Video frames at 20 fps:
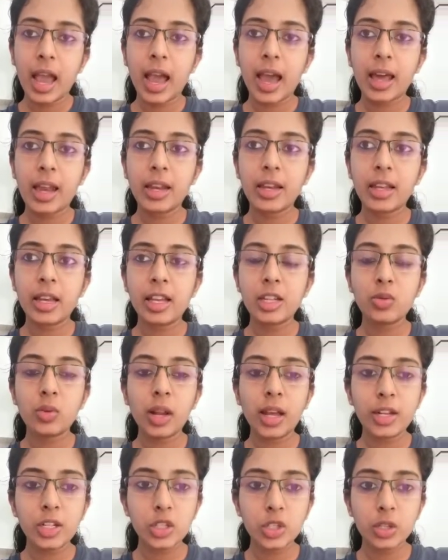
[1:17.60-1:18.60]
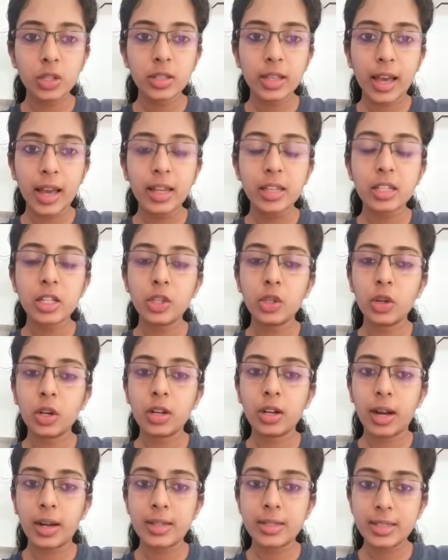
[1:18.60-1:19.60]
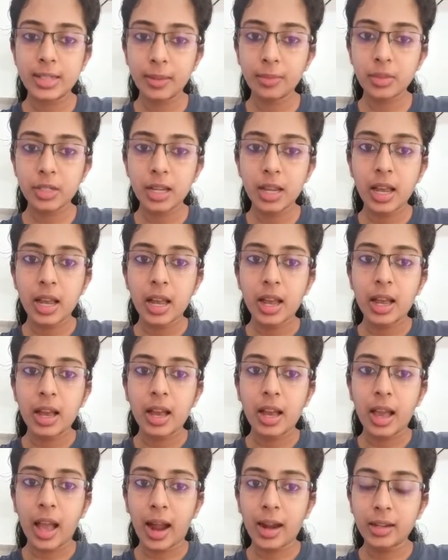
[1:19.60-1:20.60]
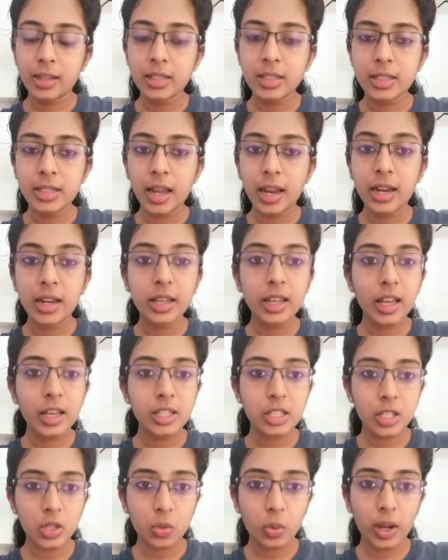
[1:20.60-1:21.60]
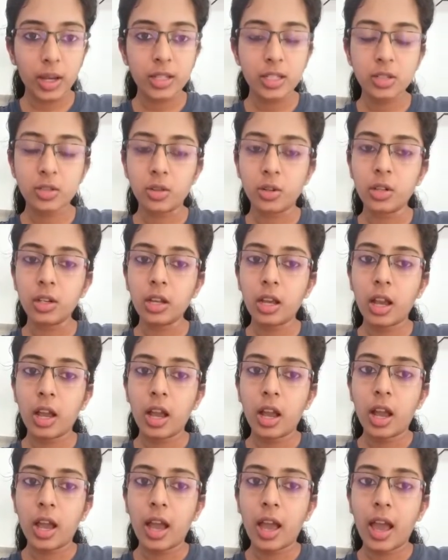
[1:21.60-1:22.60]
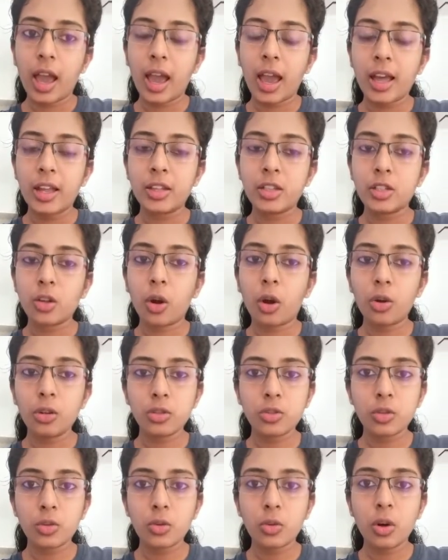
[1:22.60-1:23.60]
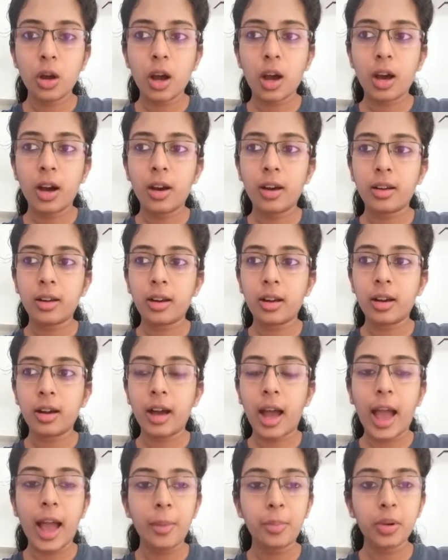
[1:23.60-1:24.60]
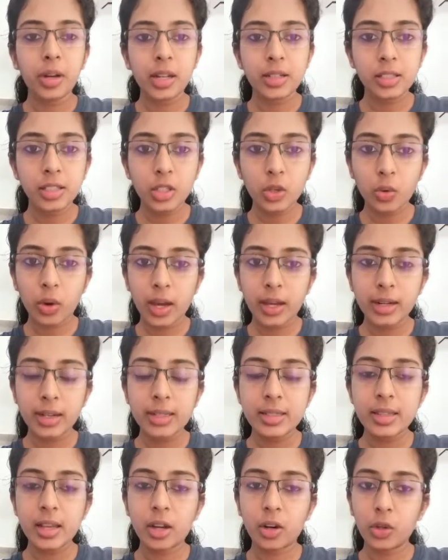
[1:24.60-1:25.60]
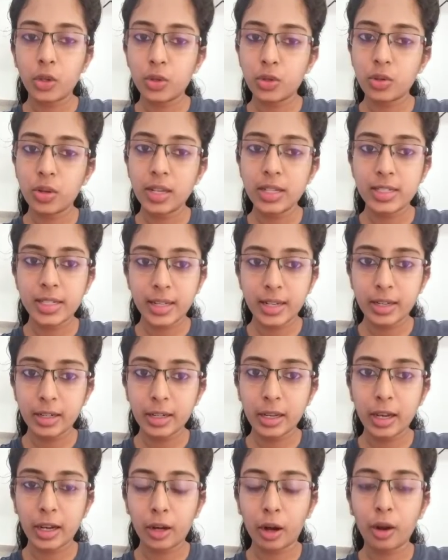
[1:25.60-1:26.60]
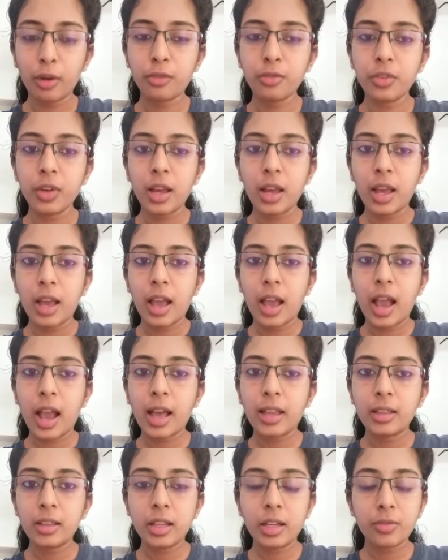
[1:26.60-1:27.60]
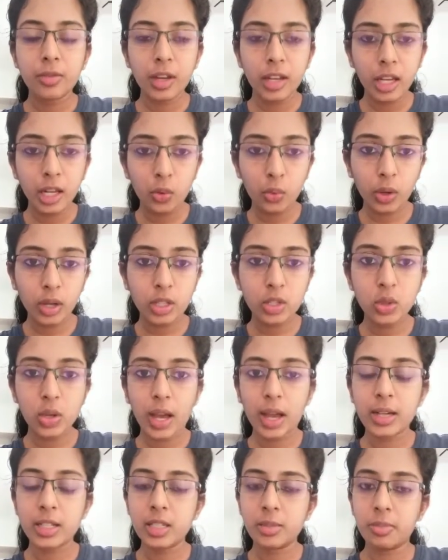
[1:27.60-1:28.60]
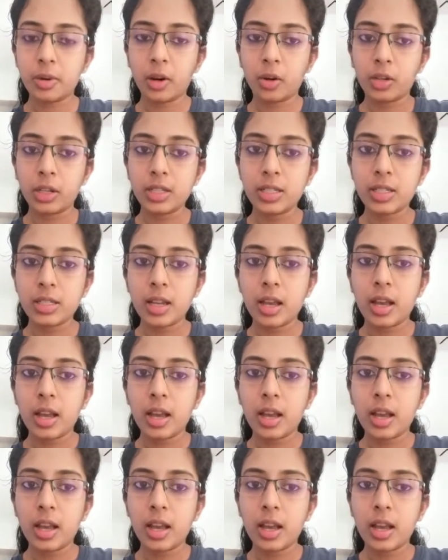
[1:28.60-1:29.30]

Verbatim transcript: and it will ensure that your concept understanding is quite good and also our uh, app related queries are usually taken care of and they're very quick to act about it